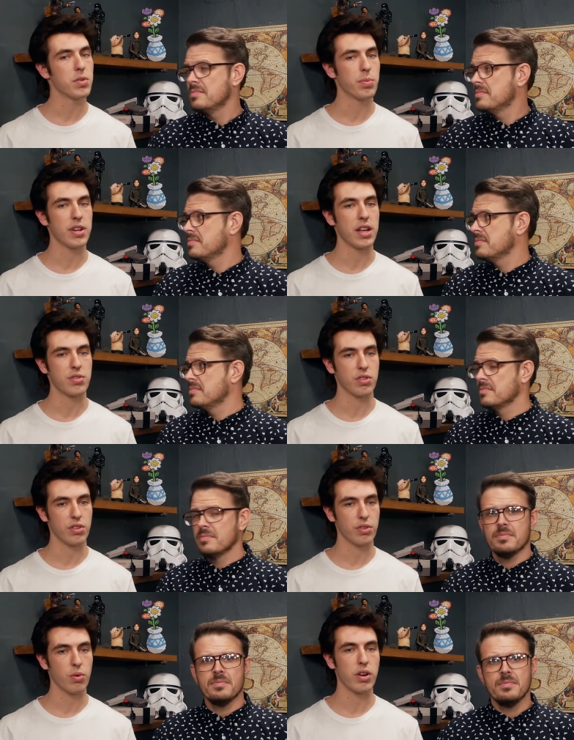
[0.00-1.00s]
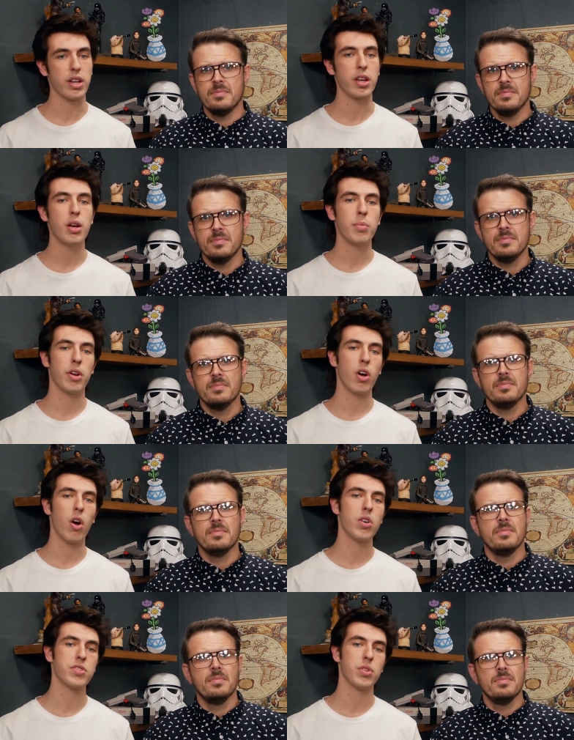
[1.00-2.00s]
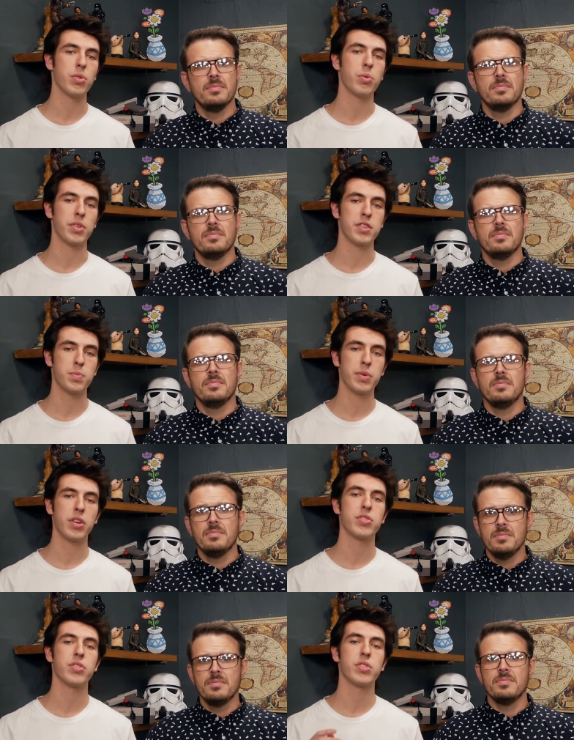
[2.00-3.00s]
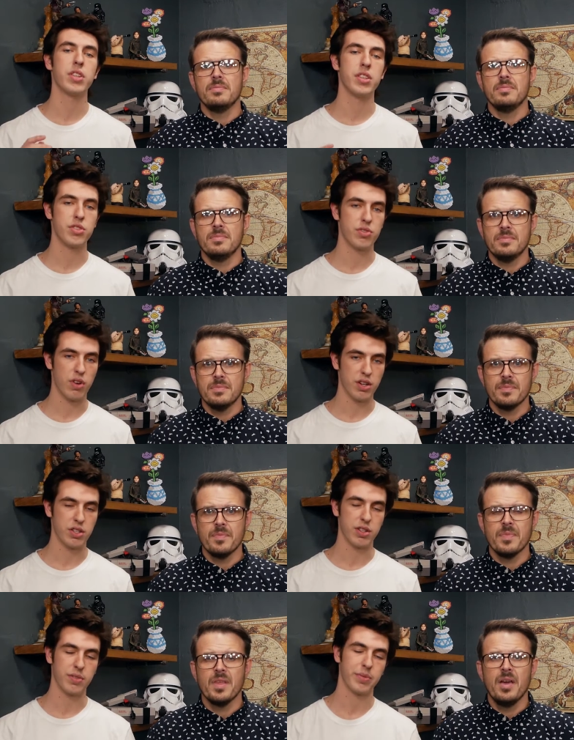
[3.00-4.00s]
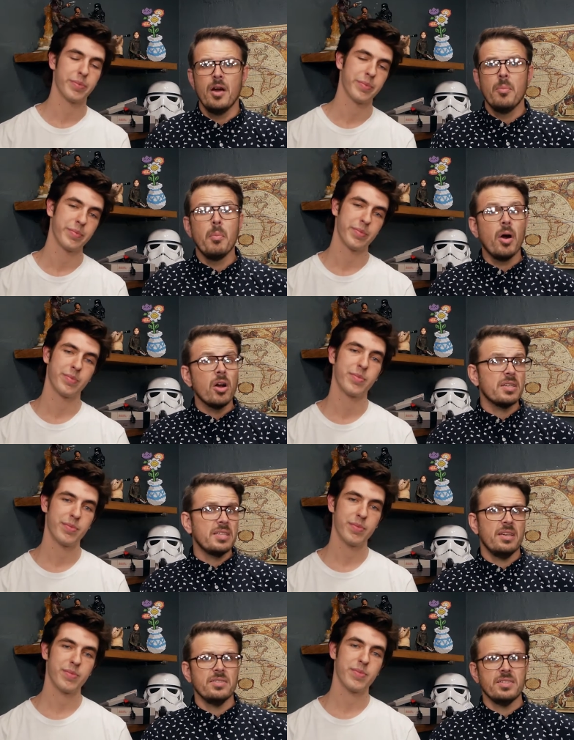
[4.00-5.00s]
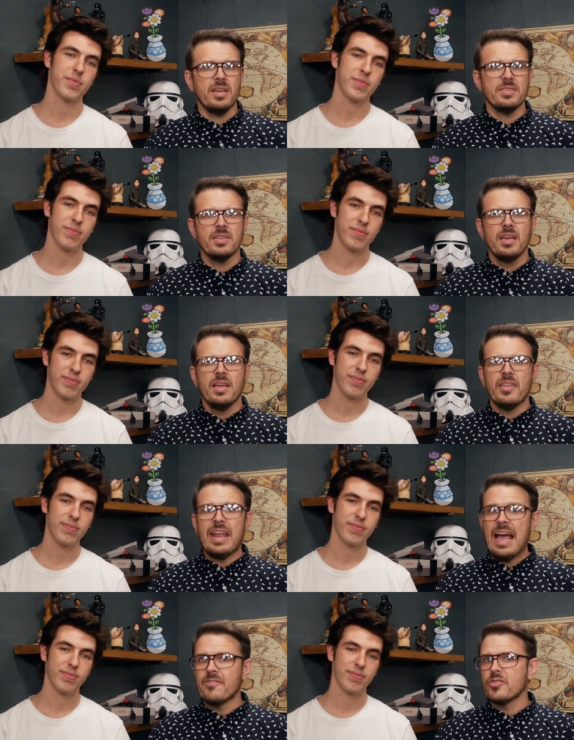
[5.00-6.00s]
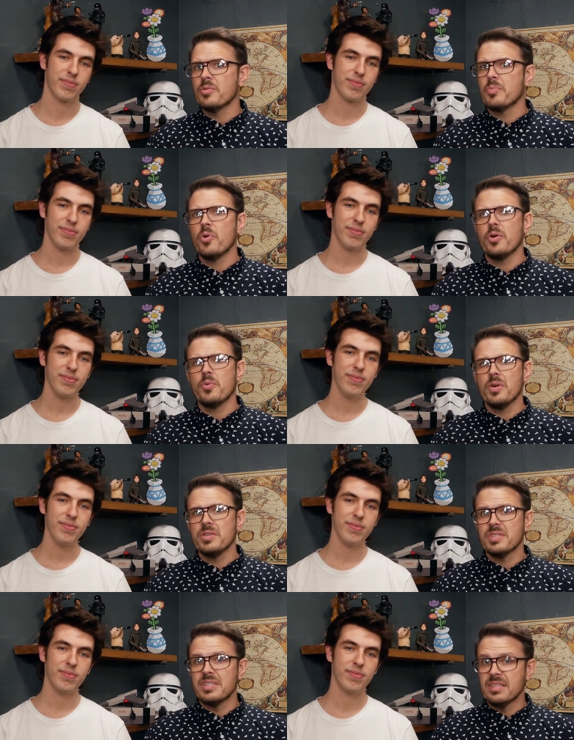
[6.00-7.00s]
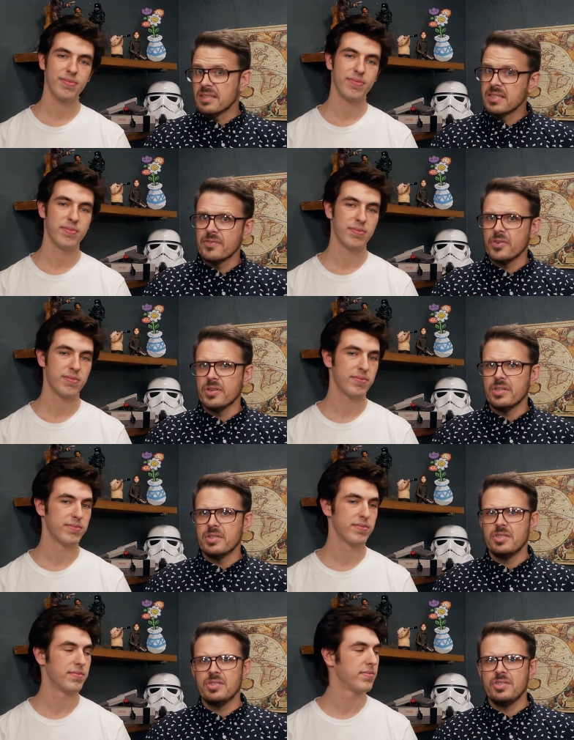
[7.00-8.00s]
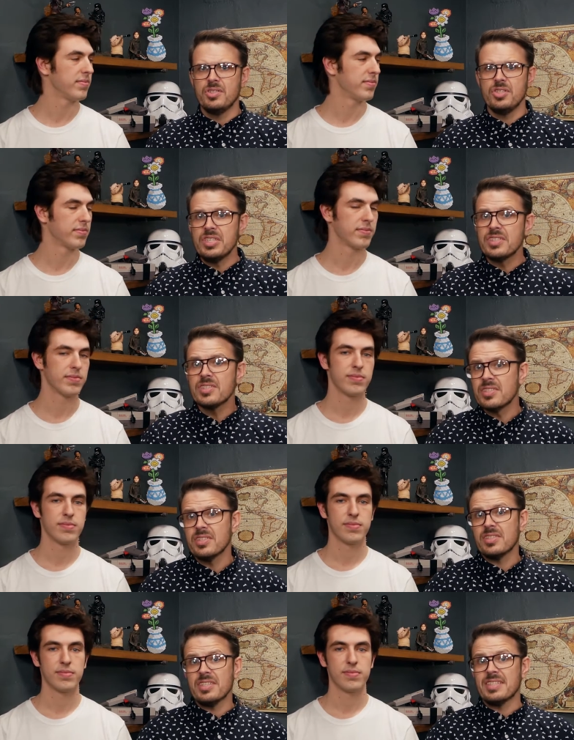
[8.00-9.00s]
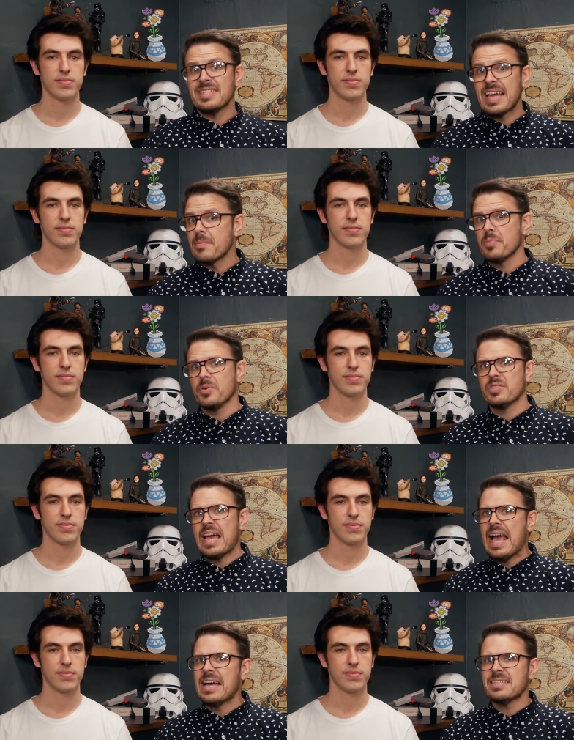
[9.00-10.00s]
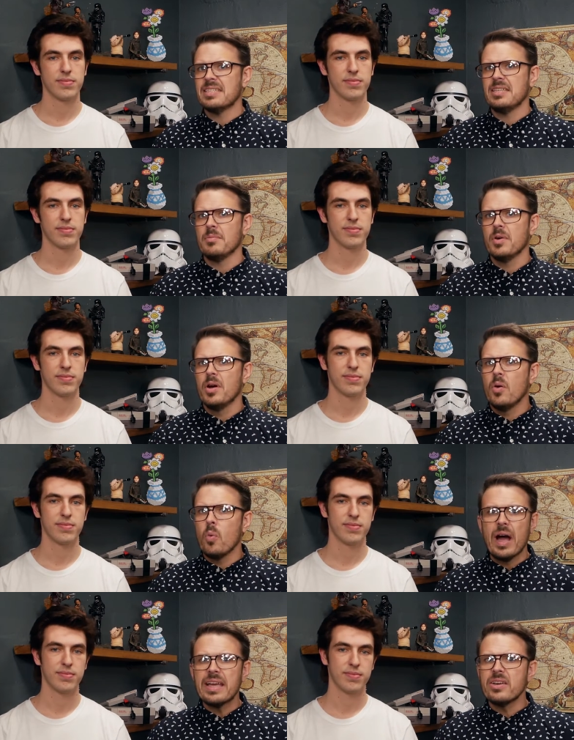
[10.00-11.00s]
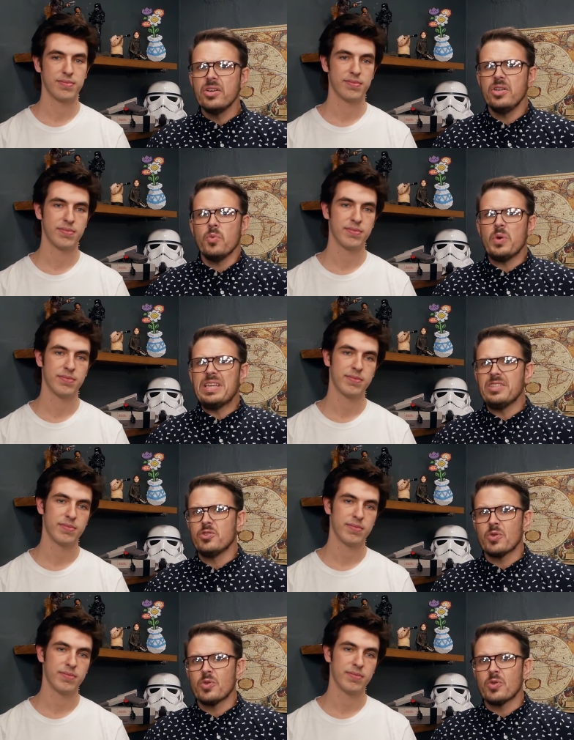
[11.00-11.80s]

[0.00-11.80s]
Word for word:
Speaker 1: with supernatural authority, but also with spiritual instruction. Mark tells us
Speaker 2: that after the boy was delivered, Jesus' disciples asked him, Why couldn't we